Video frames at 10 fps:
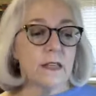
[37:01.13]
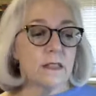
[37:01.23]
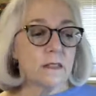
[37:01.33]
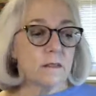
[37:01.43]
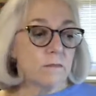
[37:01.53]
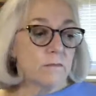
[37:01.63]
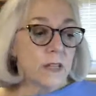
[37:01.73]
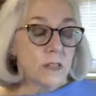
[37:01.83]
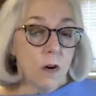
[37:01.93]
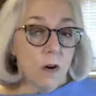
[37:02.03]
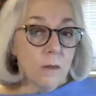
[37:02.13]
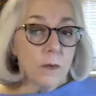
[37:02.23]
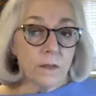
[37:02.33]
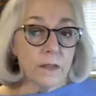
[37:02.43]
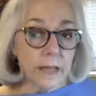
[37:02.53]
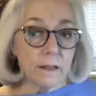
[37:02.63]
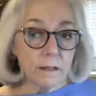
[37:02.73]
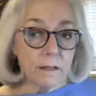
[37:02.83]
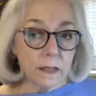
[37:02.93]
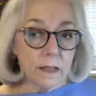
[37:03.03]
it's a horrible thing.